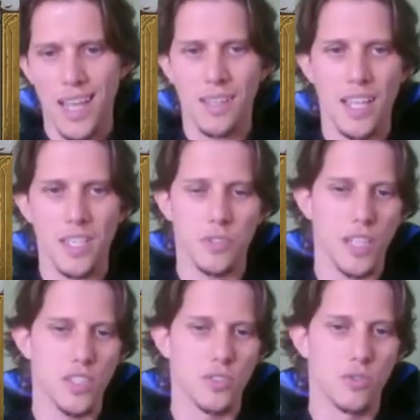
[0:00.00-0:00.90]
and has
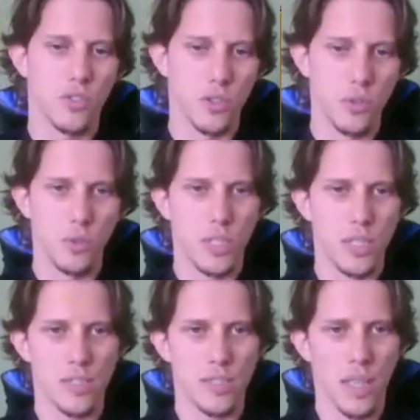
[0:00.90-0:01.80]
protection 2
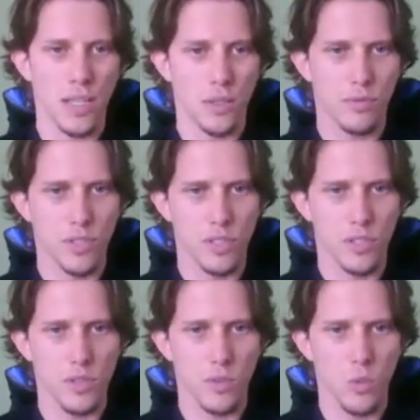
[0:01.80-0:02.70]
instead of
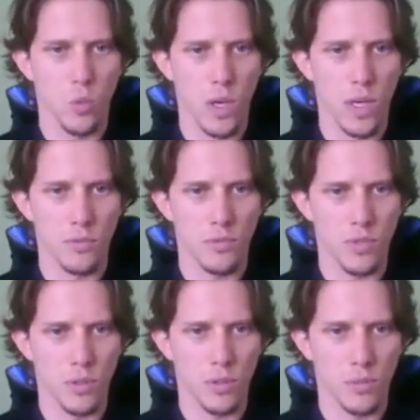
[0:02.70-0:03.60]
just 1
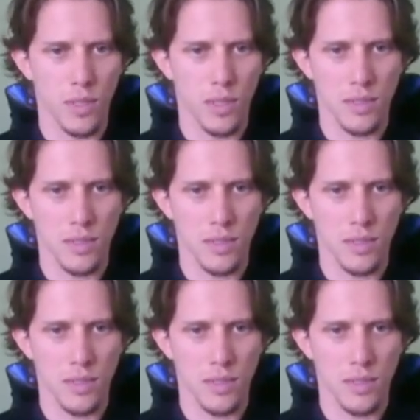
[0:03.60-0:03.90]
from